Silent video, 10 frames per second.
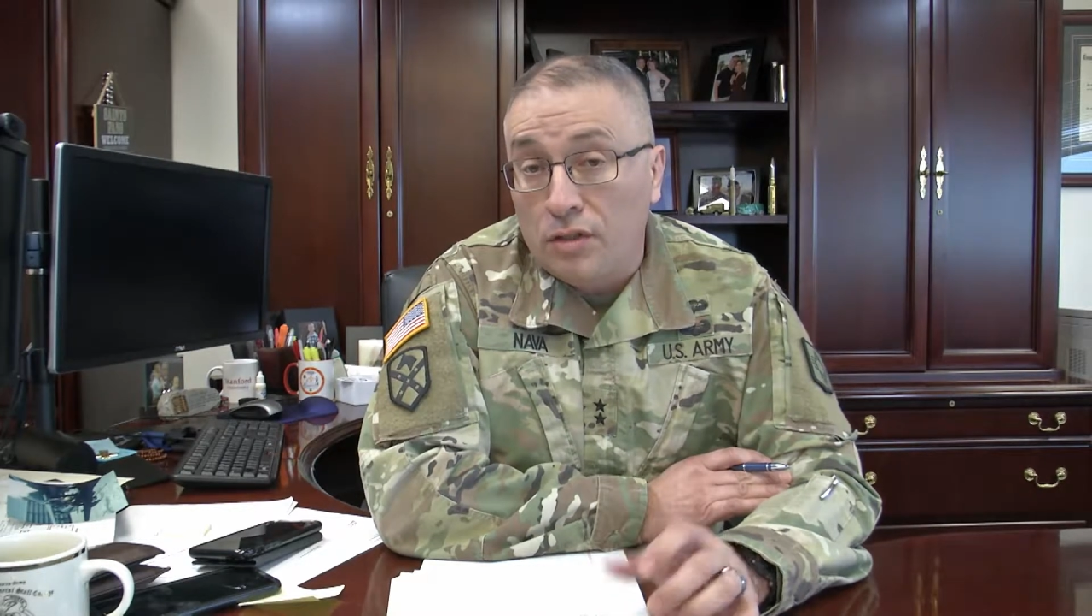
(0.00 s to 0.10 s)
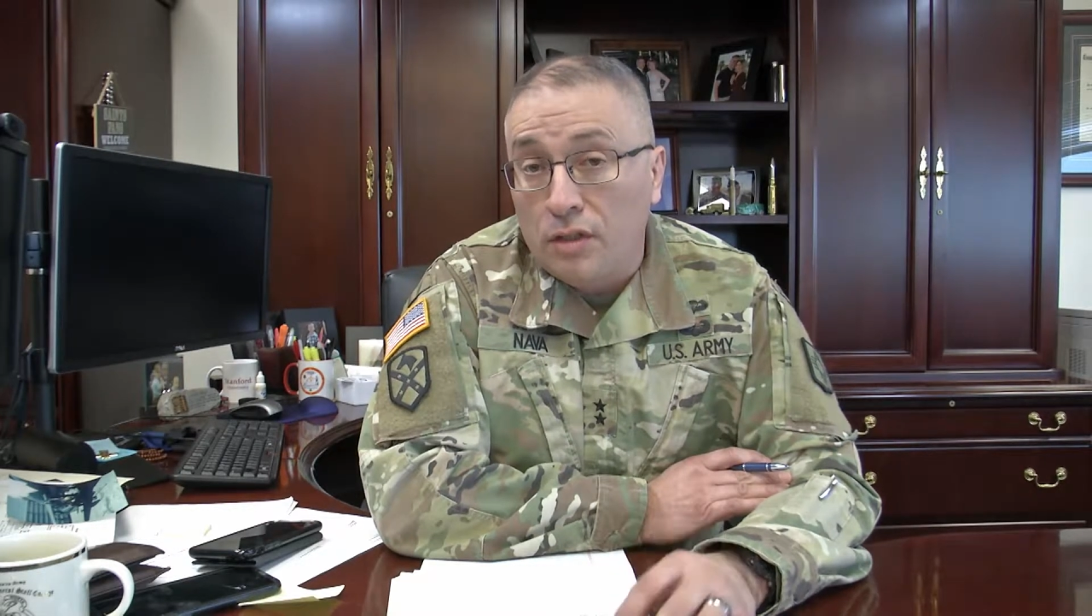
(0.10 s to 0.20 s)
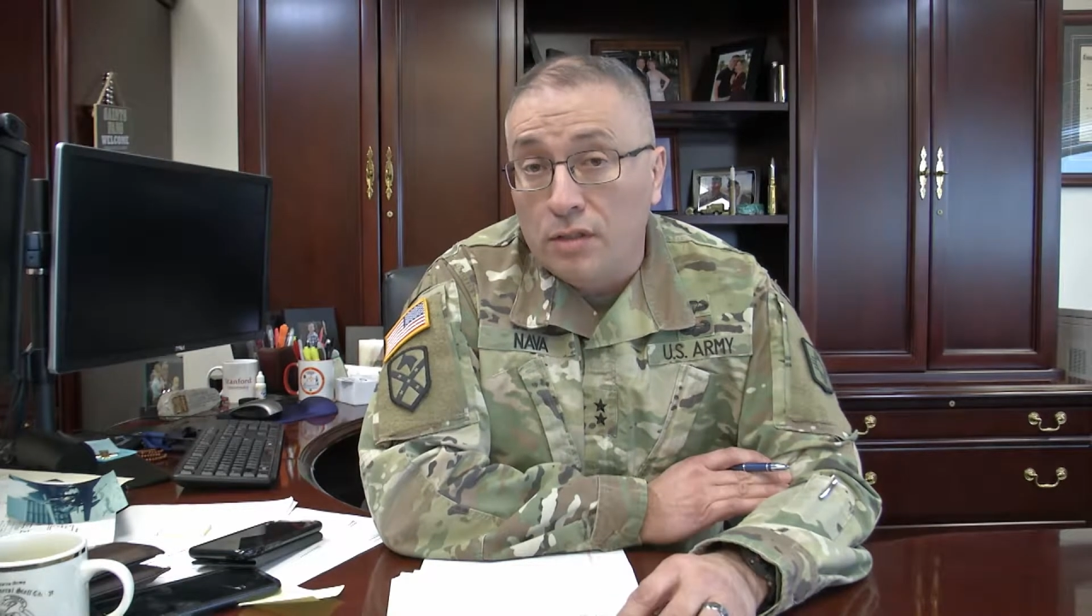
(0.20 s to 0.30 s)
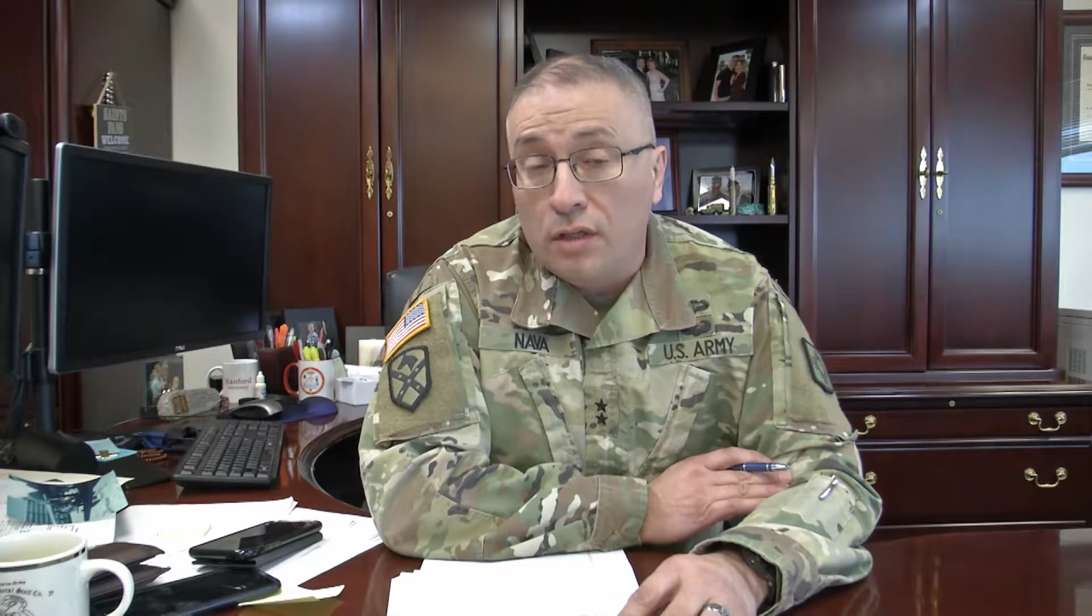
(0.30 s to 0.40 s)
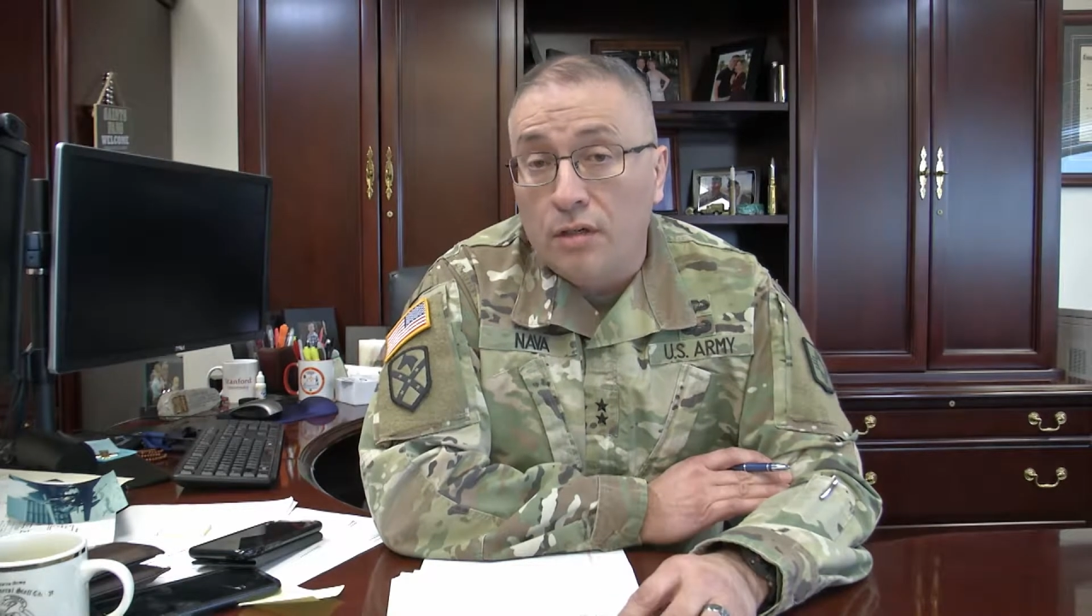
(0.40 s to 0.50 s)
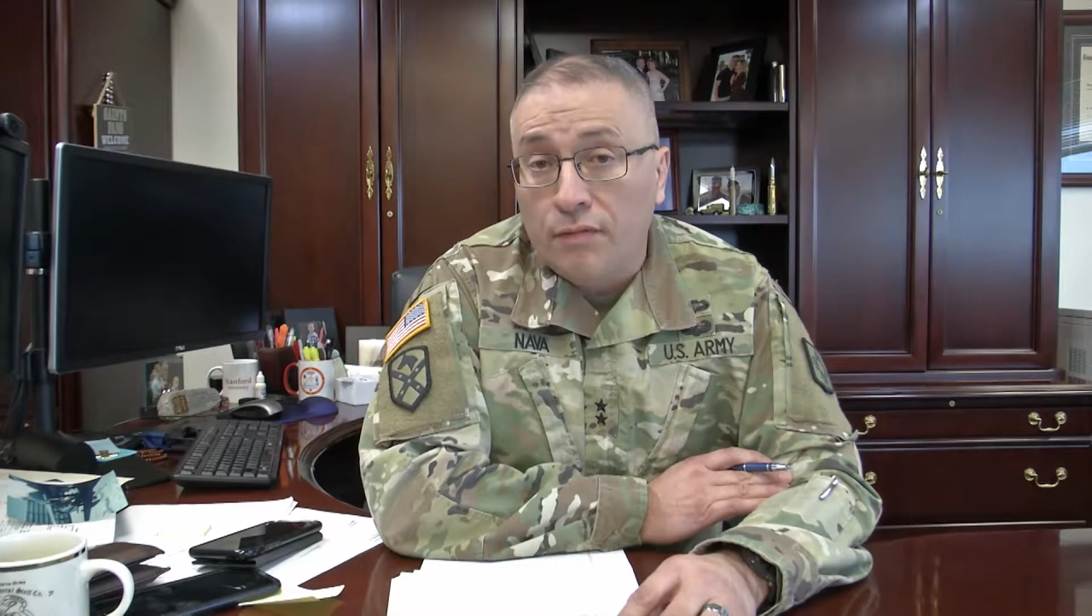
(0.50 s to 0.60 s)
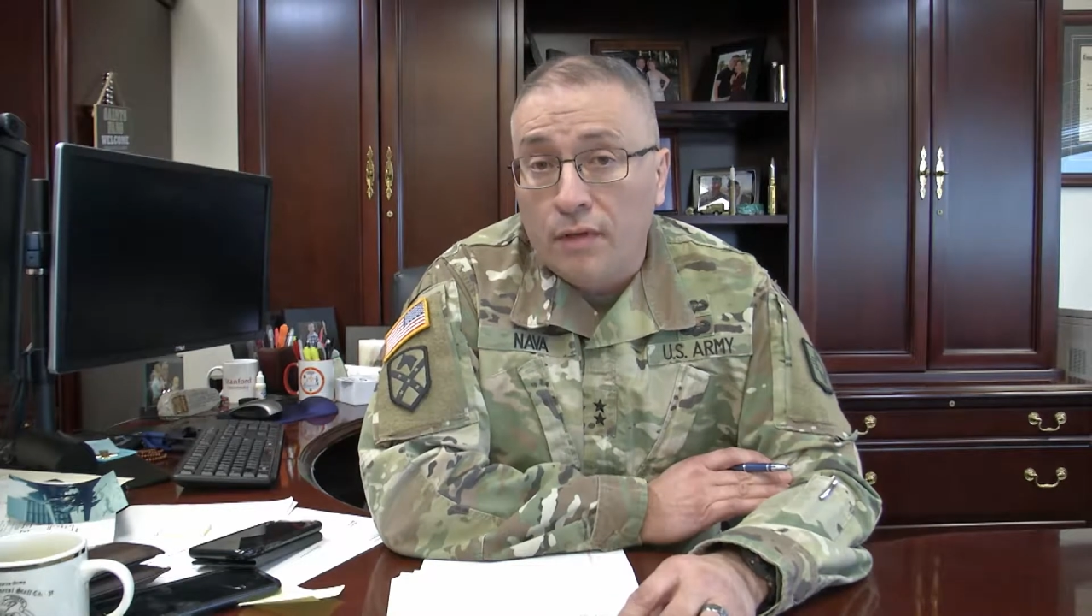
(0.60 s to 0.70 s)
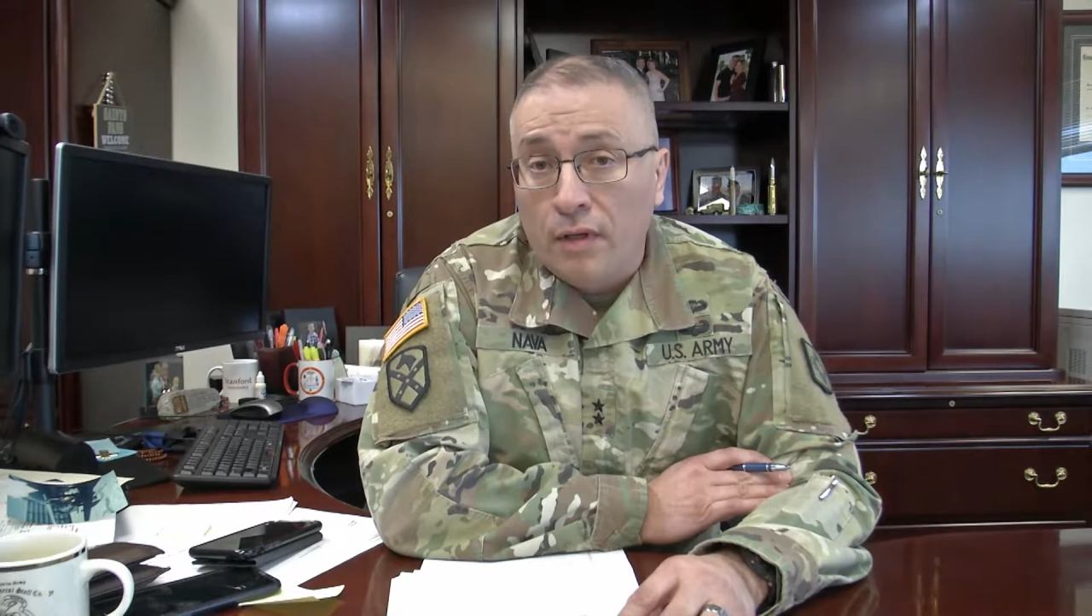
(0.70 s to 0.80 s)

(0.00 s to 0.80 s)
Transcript: deserve.